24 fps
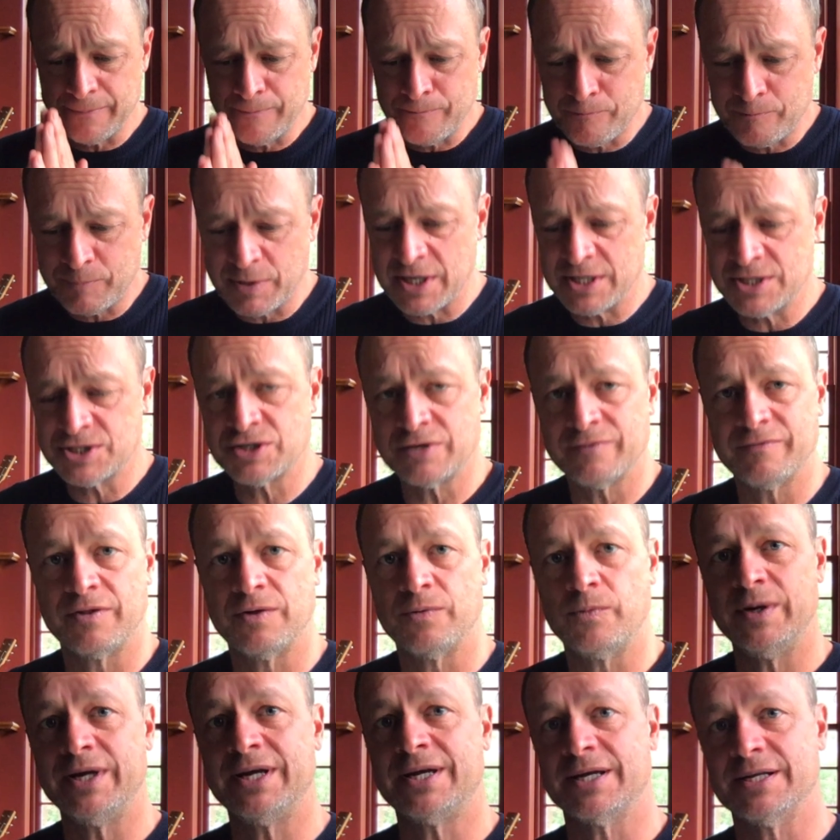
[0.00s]
bunch over the
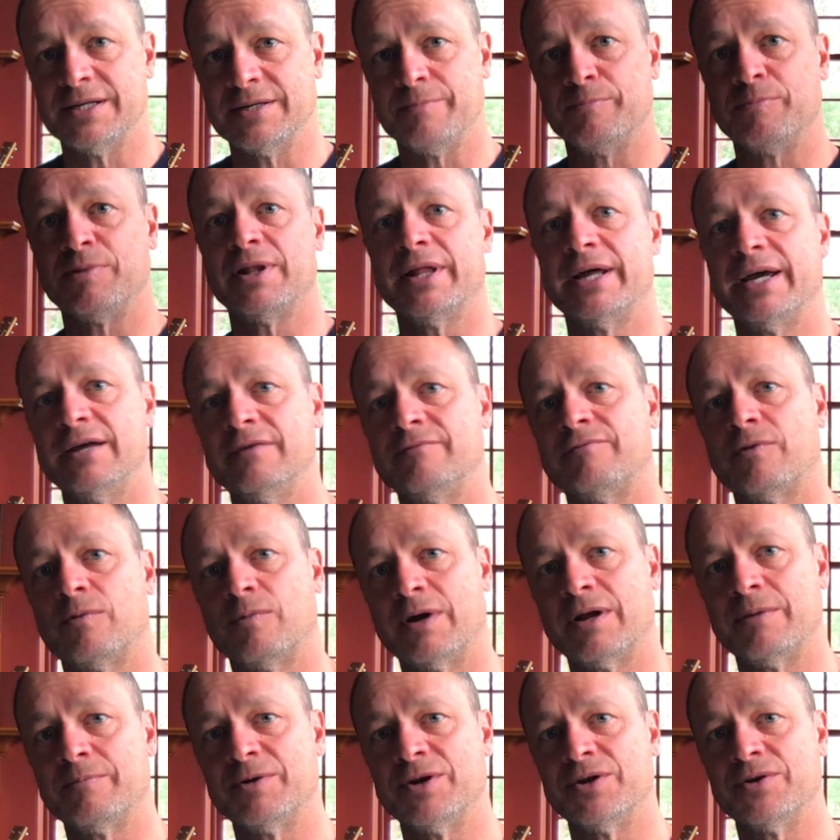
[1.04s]
weekend to plan for what I'm
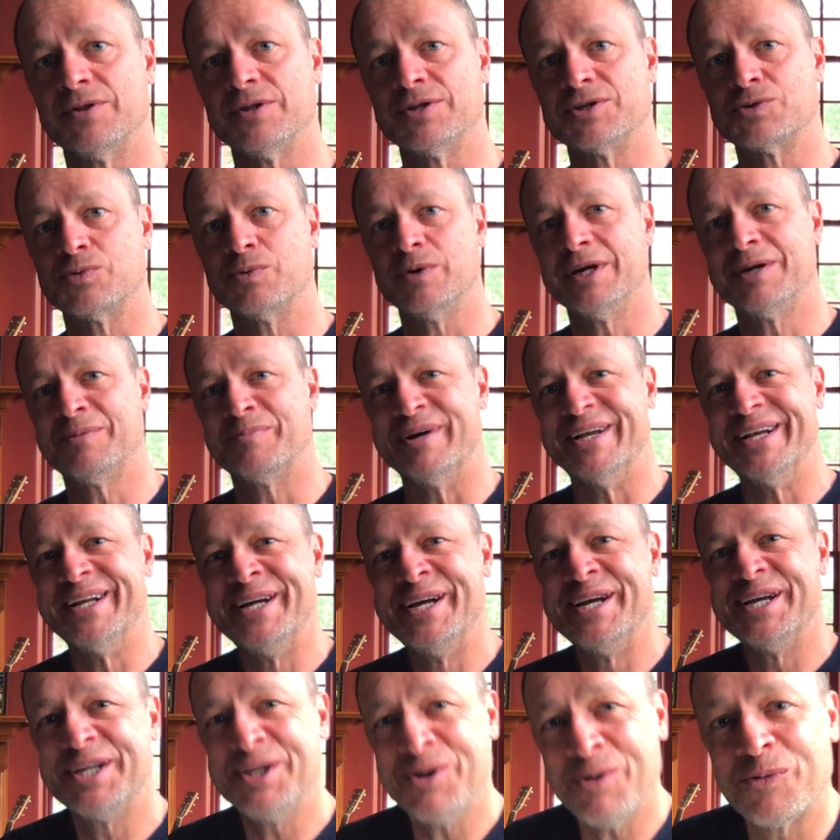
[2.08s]
going to do this week, but
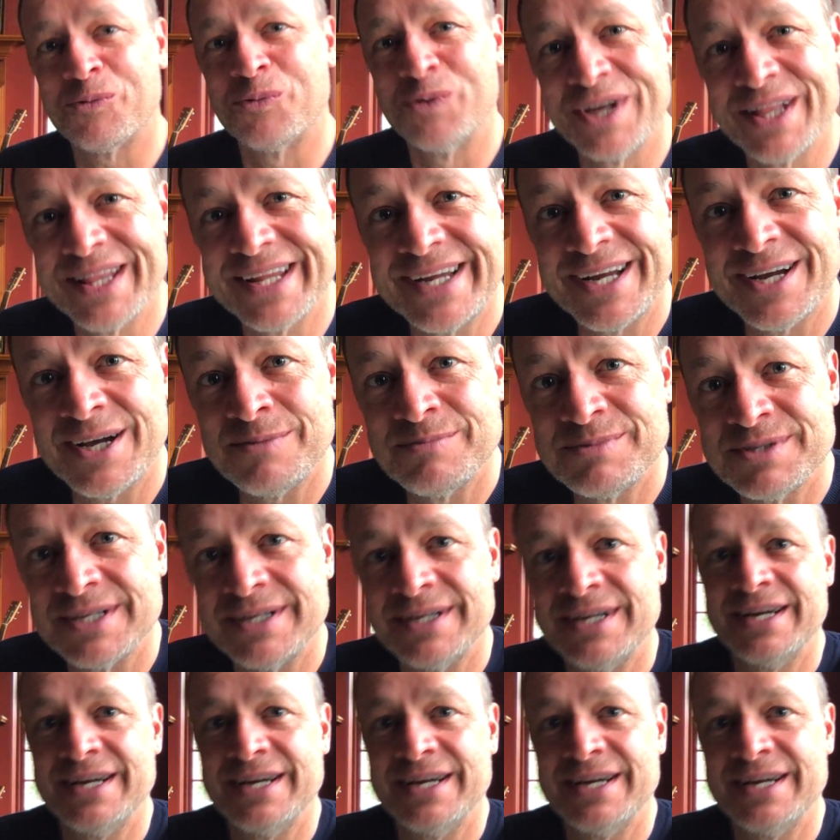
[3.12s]
you know what really helped?